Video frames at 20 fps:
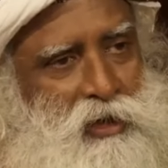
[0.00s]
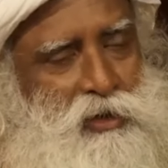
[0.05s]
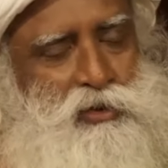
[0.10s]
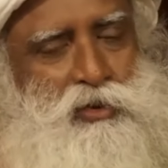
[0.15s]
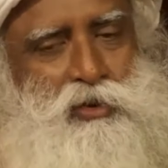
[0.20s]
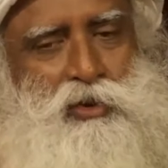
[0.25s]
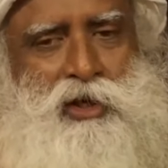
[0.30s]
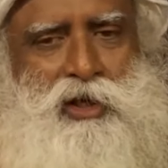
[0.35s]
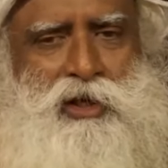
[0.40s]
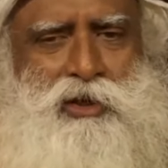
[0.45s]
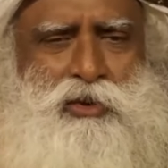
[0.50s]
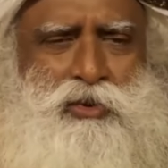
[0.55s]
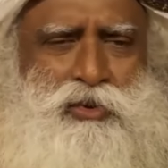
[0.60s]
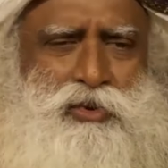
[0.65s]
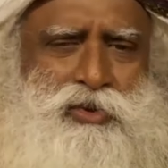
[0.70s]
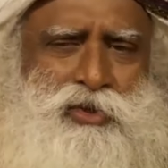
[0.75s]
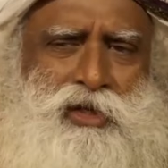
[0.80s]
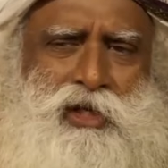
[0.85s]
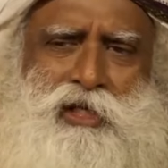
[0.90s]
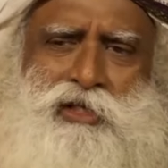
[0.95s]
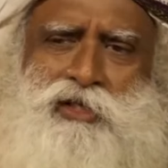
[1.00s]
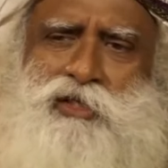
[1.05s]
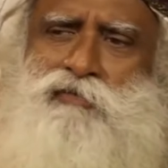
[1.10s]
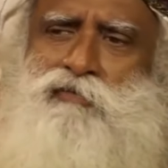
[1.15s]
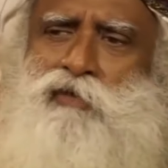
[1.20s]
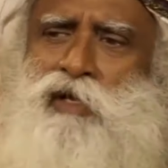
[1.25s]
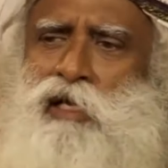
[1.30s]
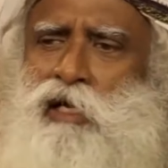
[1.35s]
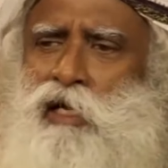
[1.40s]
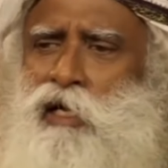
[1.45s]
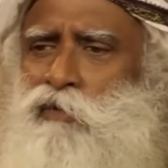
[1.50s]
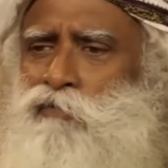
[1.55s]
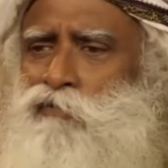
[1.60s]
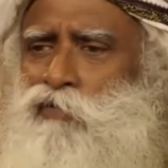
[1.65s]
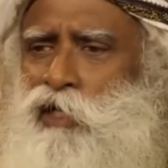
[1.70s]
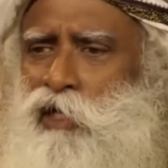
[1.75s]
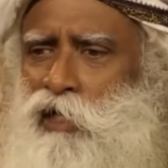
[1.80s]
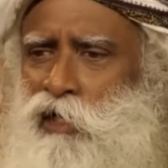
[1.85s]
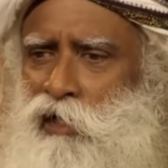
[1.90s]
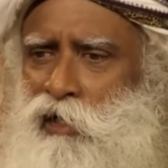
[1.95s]
So he used religion very
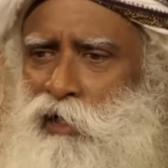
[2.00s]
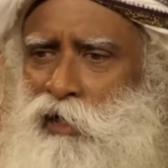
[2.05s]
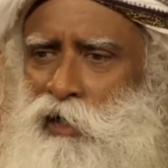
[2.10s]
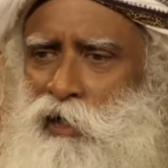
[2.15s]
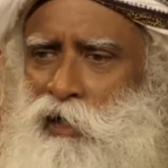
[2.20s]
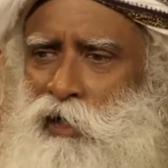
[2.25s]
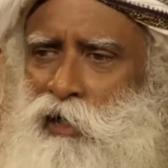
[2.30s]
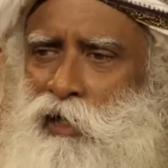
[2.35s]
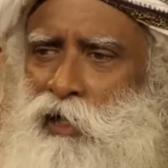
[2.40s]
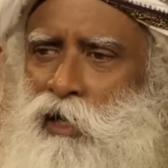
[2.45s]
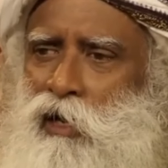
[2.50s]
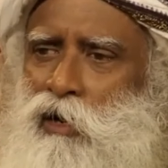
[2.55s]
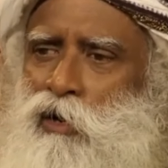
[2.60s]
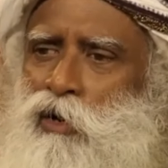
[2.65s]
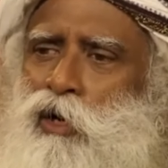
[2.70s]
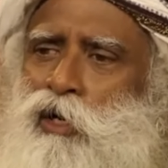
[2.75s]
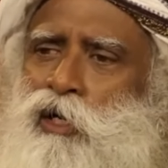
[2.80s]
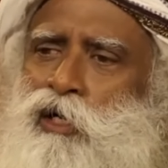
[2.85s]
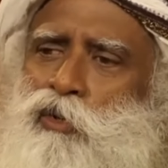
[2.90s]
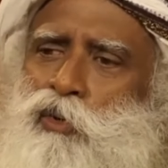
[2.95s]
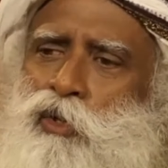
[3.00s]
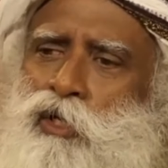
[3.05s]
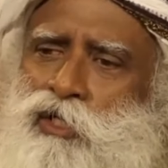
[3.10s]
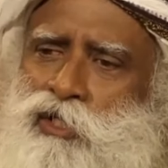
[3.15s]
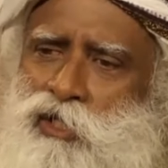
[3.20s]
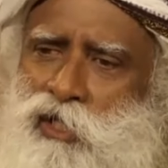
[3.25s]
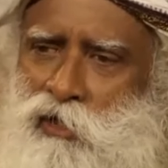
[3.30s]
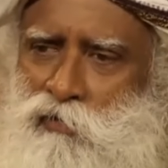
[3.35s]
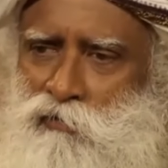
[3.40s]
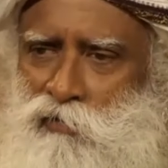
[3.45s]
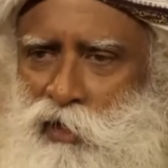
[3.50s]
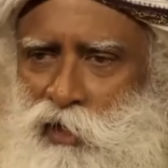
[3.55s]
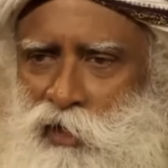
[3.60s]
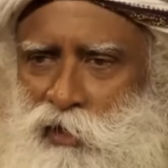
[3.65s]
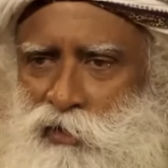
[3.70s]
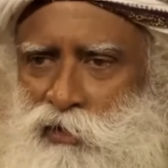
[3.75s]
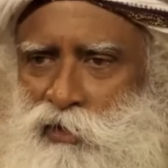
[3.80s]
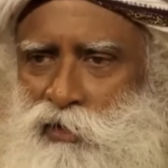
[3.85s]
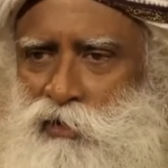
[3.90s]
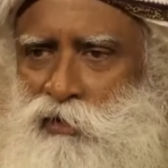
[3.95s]
conveniently, according to his
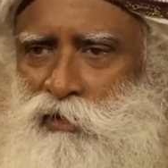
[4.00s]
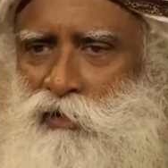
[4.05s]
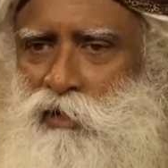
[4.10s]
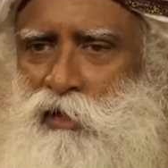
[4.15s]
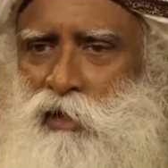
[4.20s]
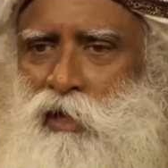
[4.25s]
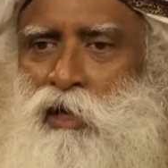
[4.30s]
convenience.